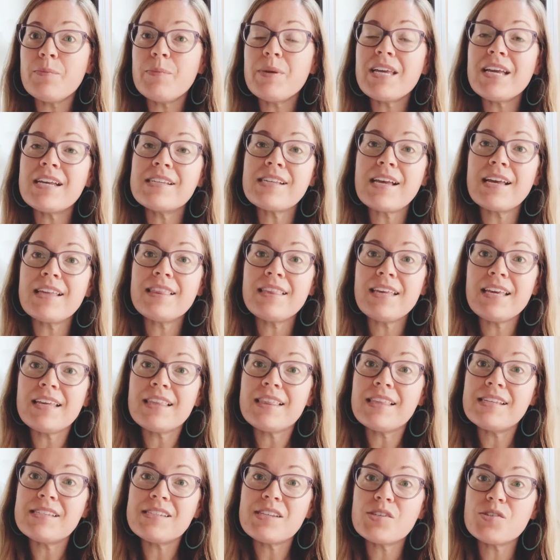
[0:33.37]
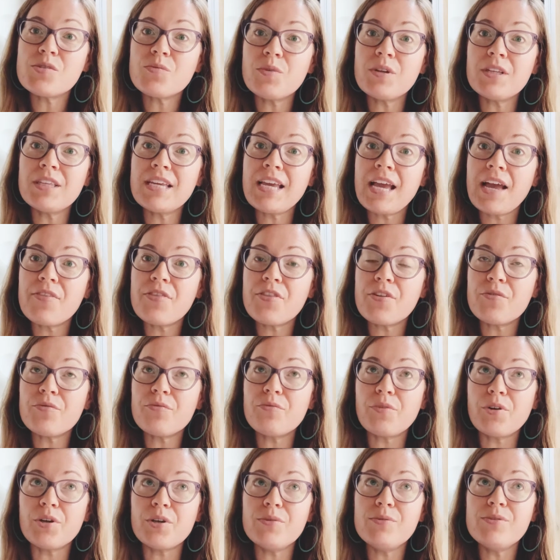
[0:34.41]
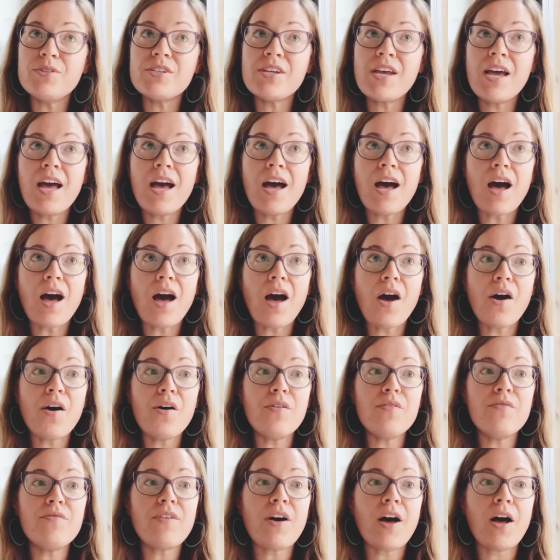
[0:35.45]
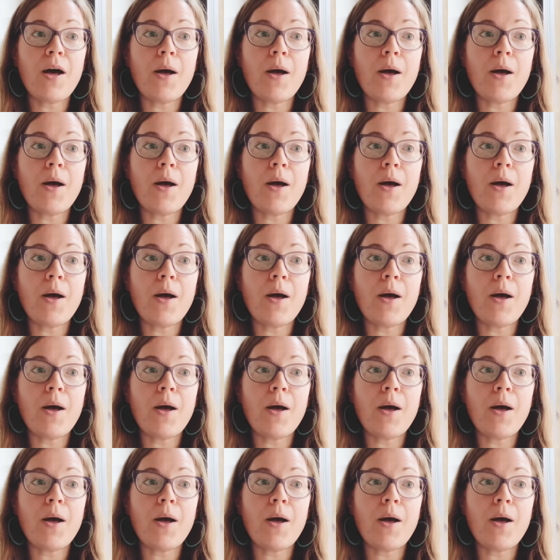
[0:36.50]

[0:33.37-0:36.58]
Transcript: because I think this is really at the root of